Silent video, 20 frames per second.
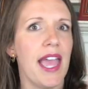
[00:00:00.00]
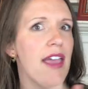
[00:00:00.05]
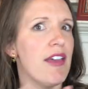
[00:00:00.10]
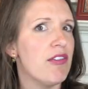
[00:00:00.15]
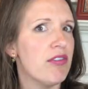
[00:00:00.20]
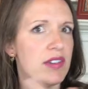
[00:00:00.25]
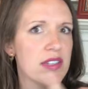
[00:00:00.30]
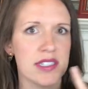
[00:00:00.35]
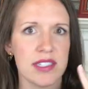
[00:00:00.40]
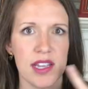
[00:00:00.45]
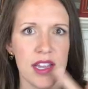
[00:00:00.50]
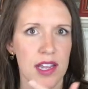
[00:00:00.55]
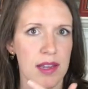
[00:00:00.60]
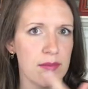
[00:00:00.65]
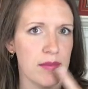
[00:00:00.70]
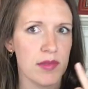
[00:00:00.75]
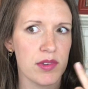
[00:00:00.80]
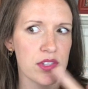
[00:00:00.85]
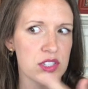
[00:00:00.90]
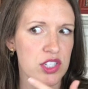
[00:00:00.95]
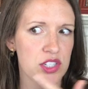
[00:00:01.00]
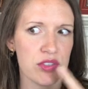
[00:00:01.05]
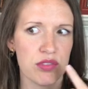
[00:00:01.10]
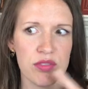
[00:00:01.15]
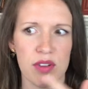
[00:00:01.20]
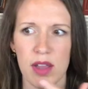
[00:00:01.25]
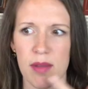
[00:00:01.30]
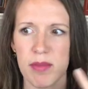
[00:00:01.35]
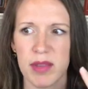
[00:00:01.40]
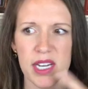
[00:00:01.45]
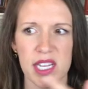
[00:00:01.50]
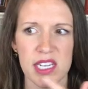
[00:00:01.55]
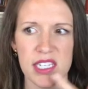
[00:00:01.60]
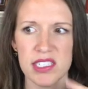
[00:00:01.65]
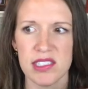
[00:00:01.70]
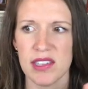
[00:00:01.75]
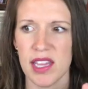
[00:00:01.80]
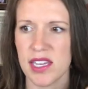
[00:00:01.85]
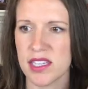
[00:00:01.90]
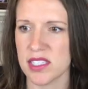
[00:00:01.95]
every time, scrub any
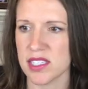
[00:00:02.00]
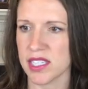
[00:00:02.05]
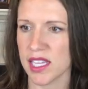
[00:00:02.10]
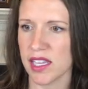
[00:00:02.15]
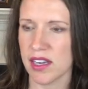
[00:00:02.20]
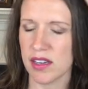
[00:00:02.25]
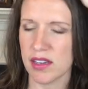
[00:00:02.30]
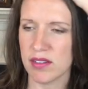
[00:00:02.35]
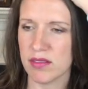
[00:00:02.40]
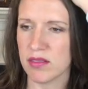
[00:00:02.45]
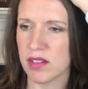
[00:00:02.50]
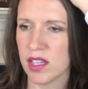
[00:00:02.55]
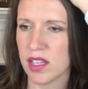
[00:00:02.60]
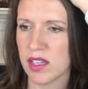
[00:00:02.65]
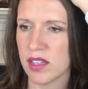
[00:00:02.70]
dead skin and